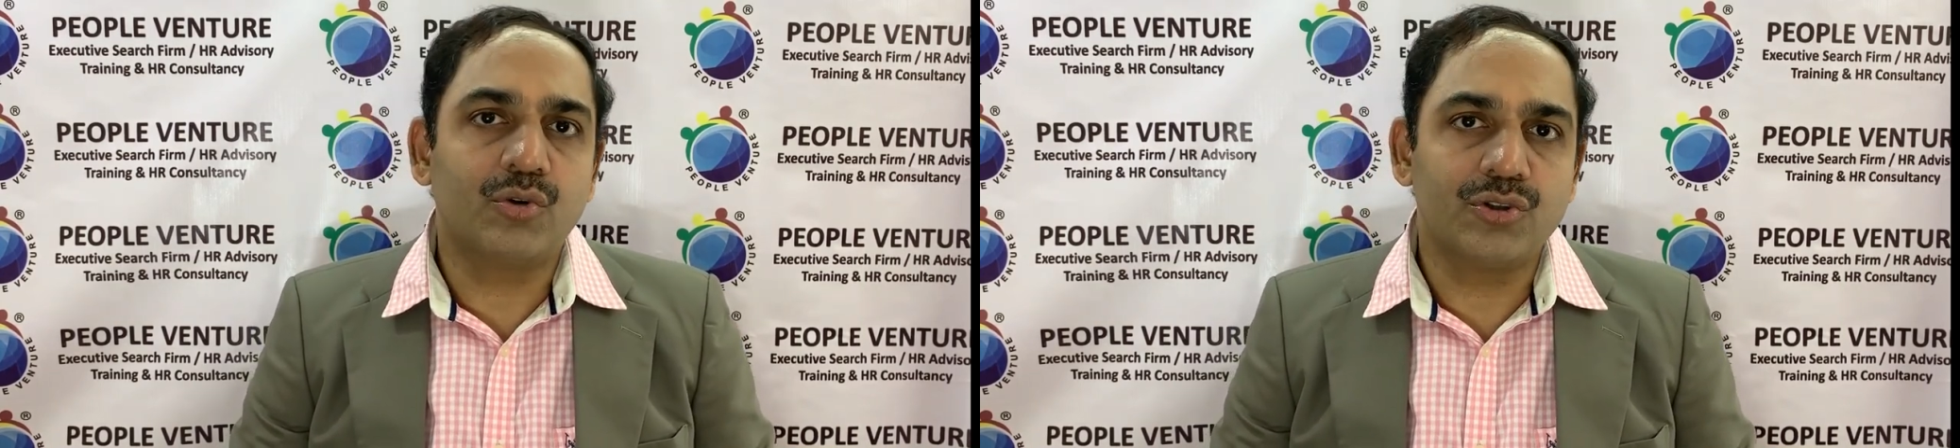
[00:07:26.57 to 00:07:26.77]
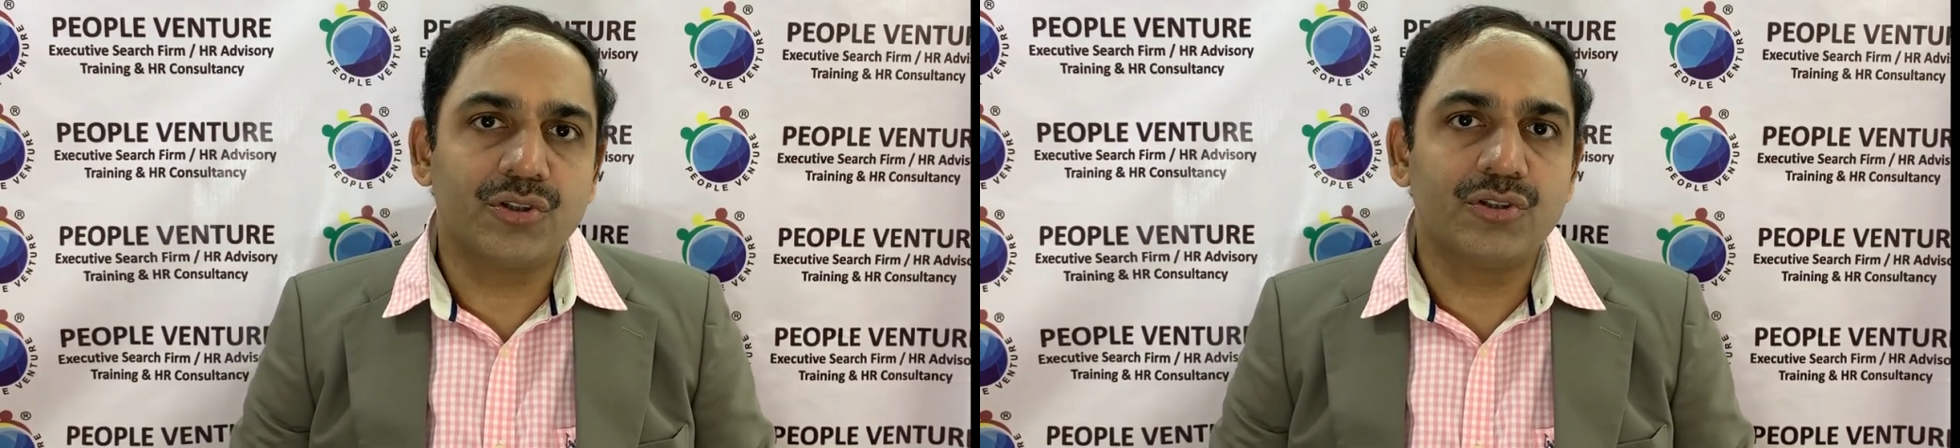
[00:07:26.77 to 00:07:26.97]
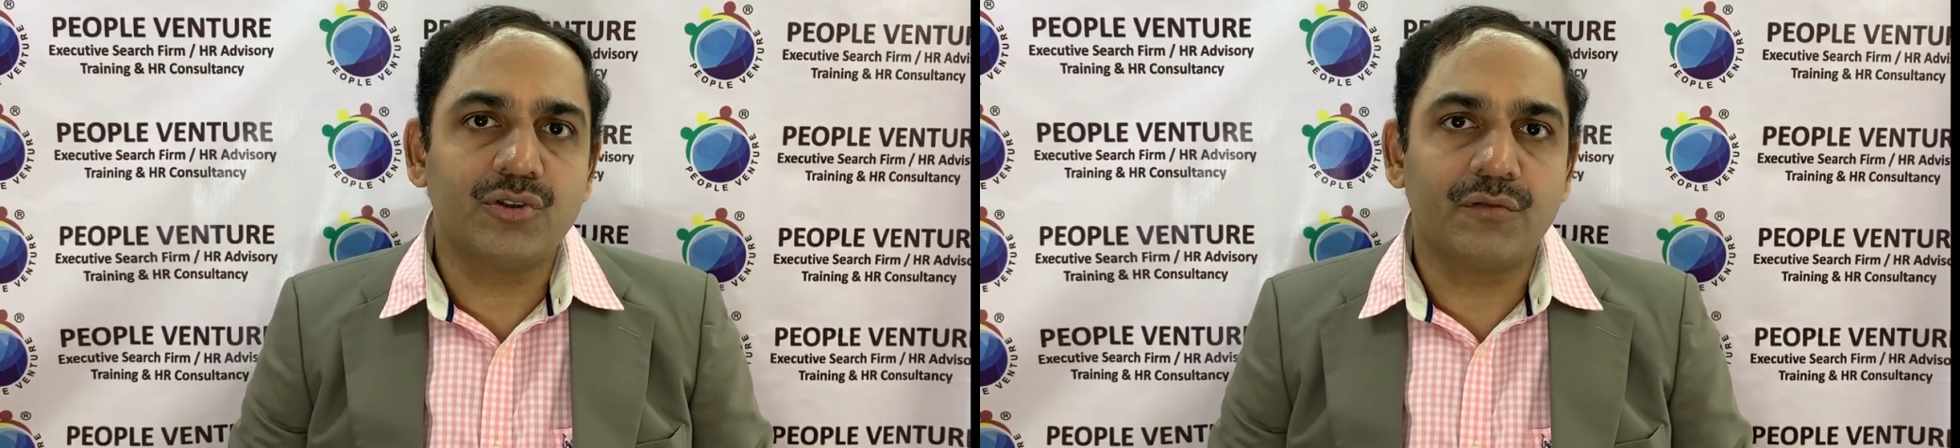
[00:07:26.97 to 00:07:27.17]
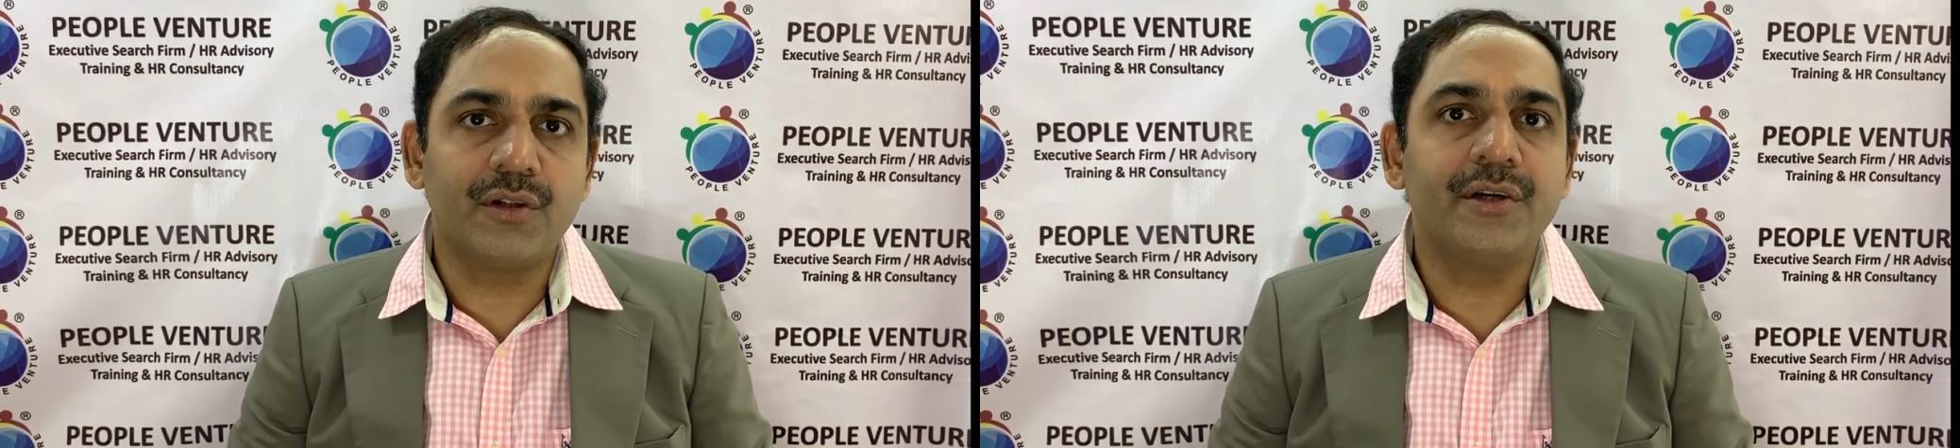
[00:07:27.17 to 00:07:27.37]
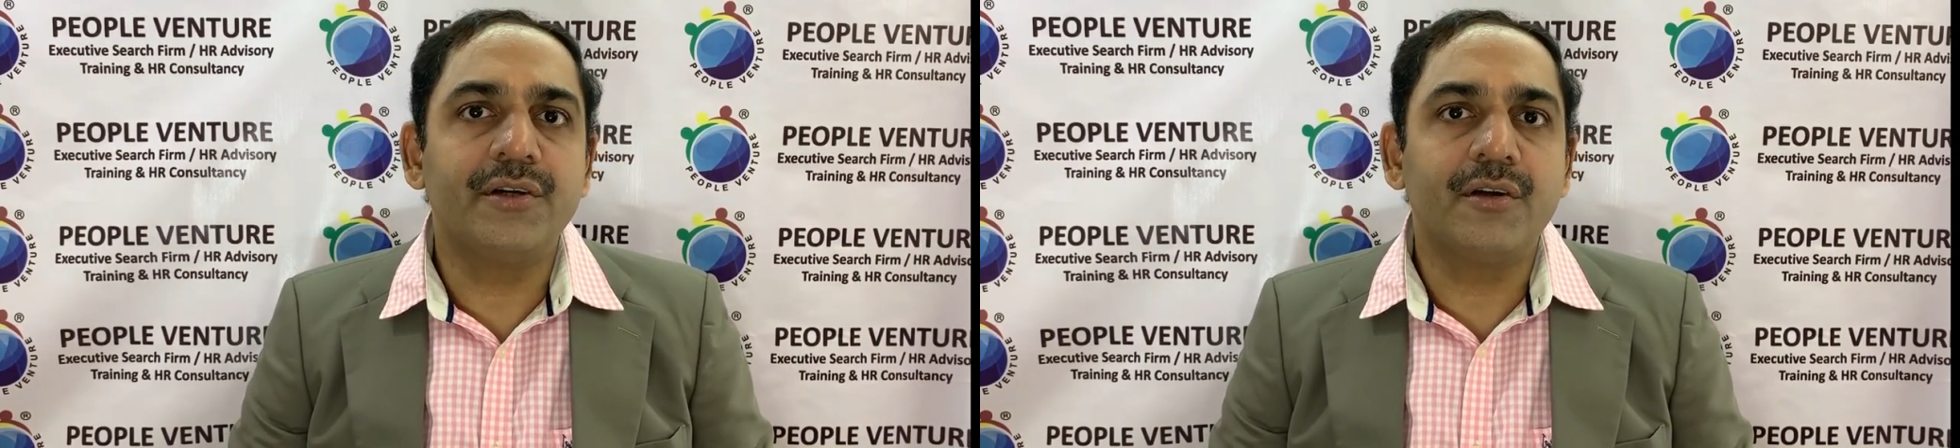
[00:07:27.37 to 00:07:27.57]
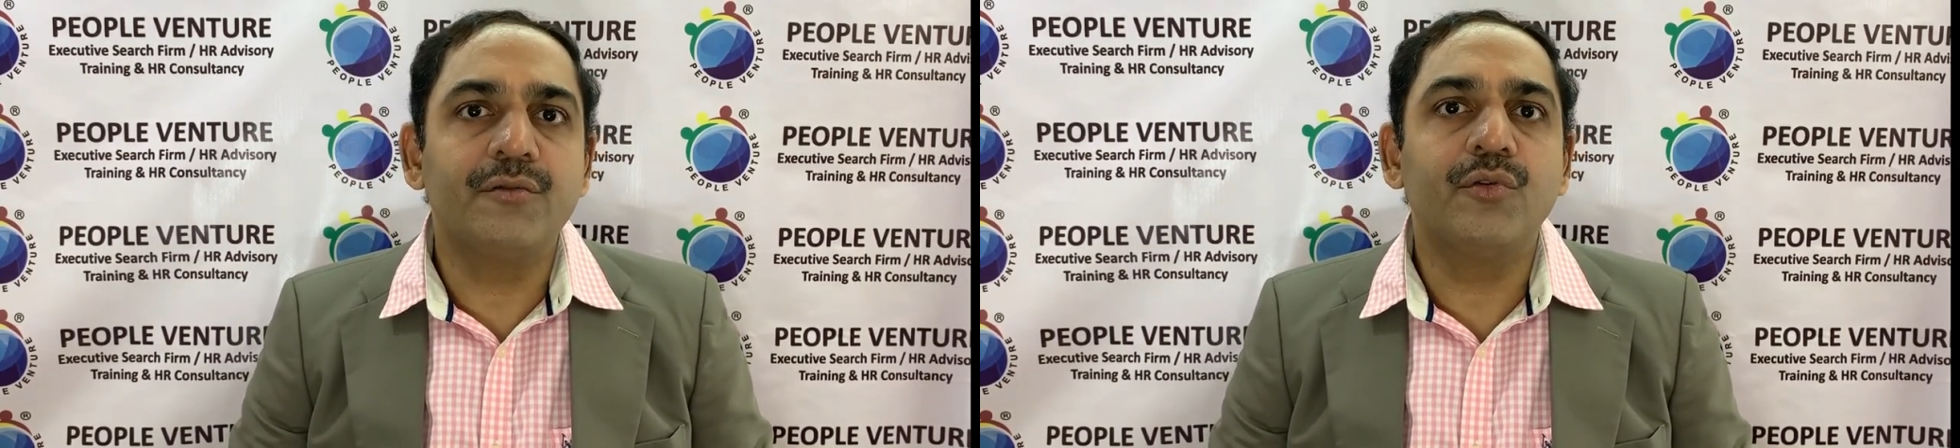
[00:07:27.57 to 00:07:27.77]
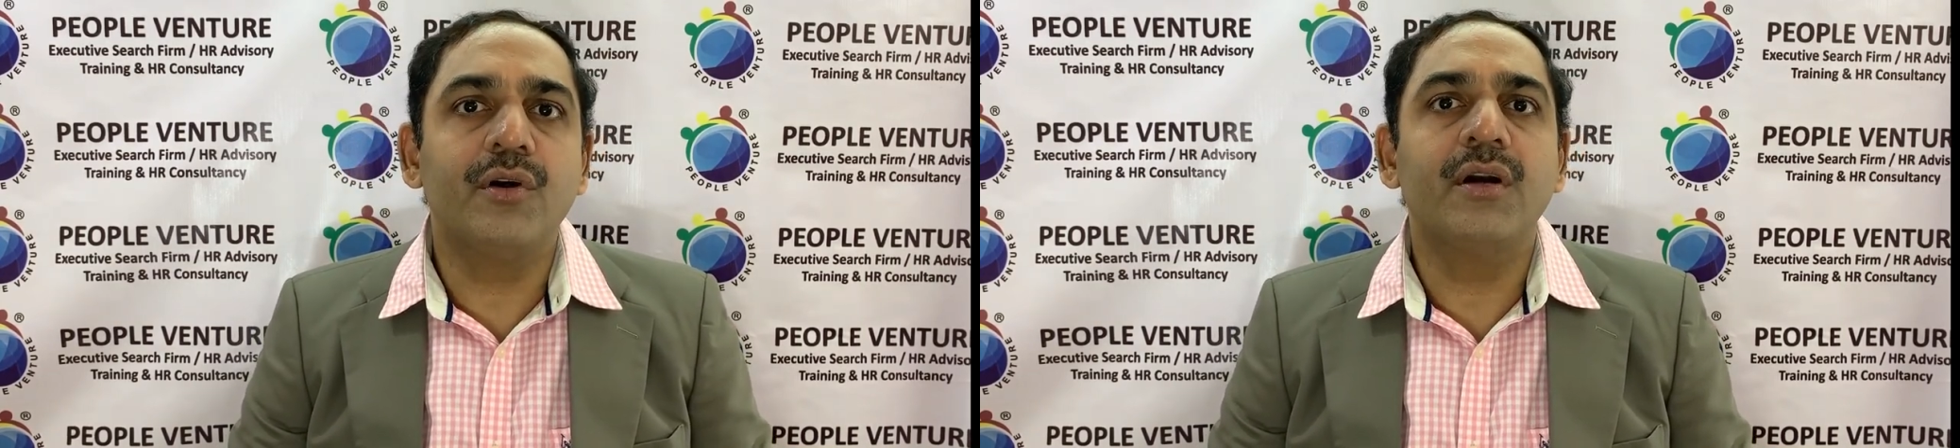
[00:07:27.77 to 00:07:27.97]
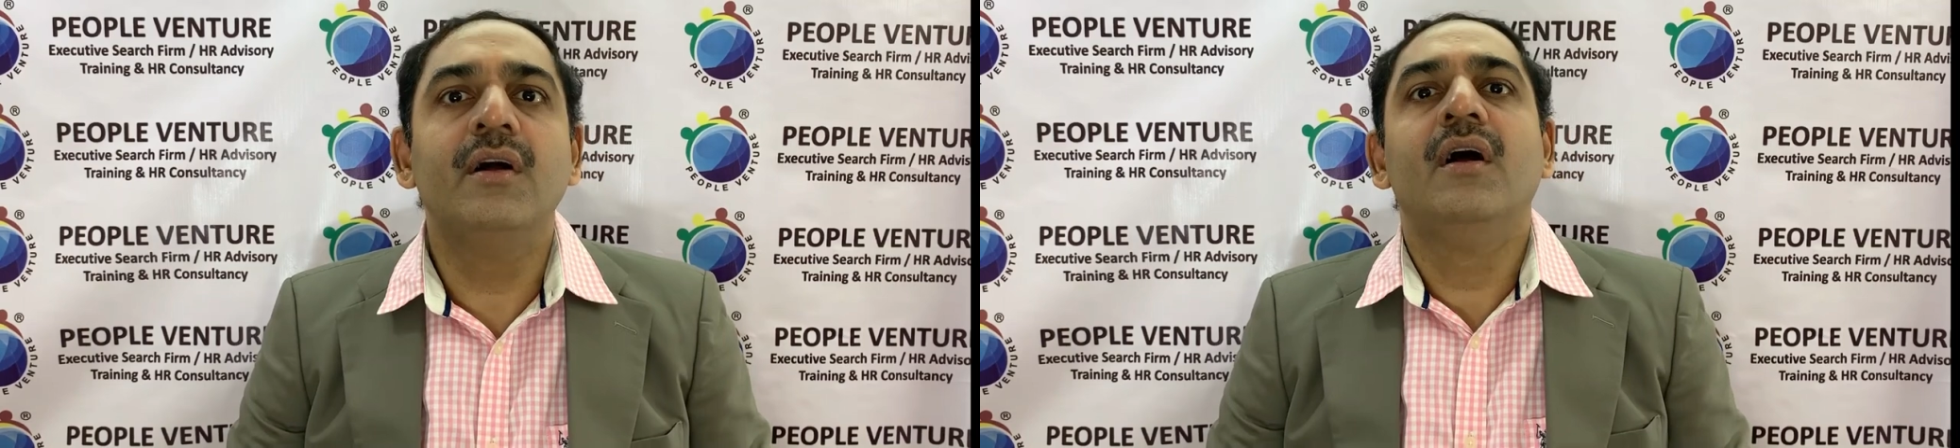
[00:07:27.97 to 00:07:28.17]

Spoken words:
questions of the interviewer,